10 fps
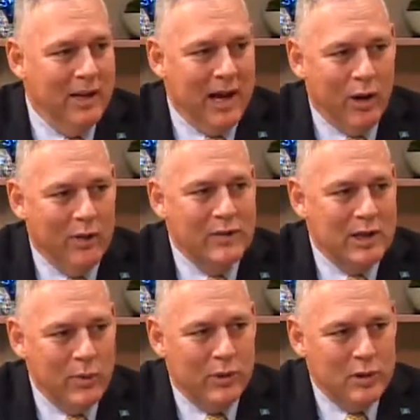And all of a
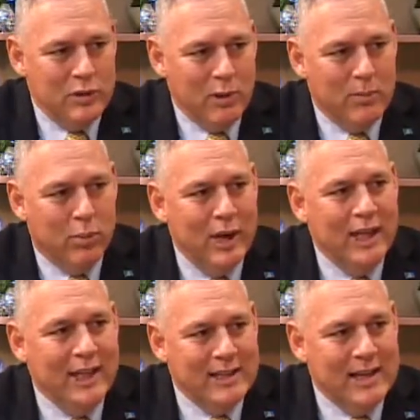sudden, when you start
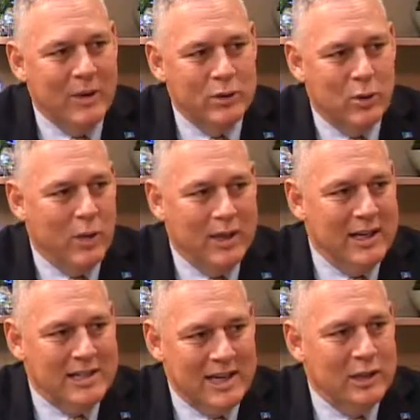breaking it down to what the
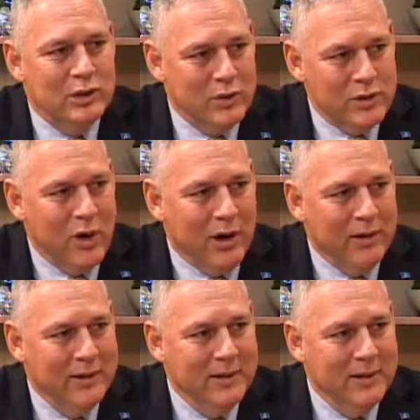essentials are,